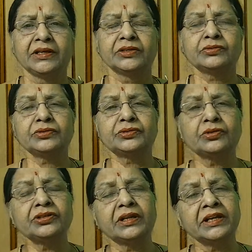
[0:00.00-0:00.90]
So
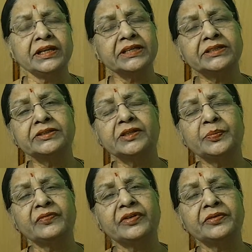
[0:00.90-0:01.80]
relationship
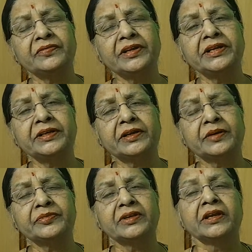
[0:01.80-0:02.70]
word, when it
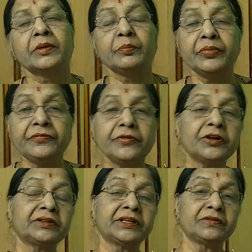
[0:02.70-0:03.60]
comes,
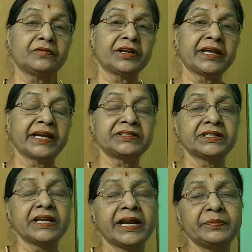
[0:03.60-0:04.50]
before that one
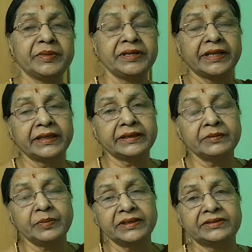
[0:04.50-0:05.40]
action had been
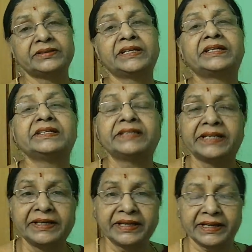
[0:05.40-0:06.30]
taken place, that is
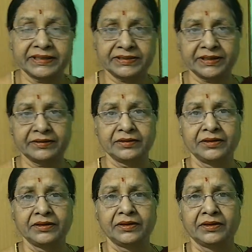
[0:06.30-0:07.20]
interaction.
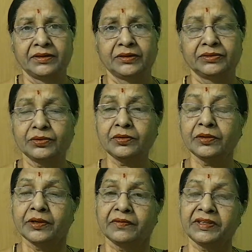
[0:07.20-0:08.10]

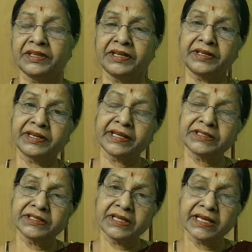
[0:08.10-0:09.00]
So when the
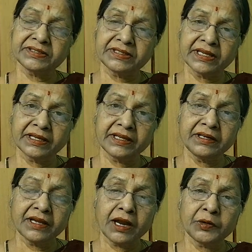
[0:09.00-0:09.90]
interaction has taken,
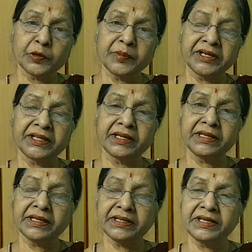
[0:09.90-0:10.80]

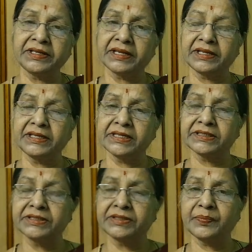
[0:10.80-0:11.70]
automatically
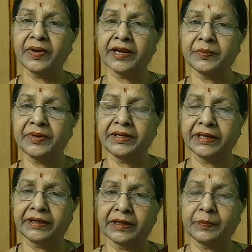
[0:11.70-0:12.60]
interrelationship had been
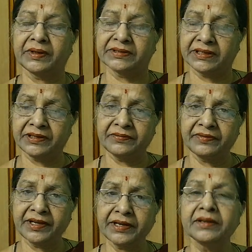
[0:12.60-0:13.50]
taken place. In
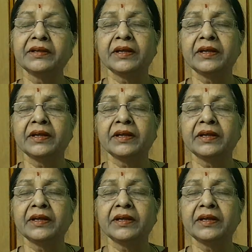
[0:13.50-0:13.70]
where?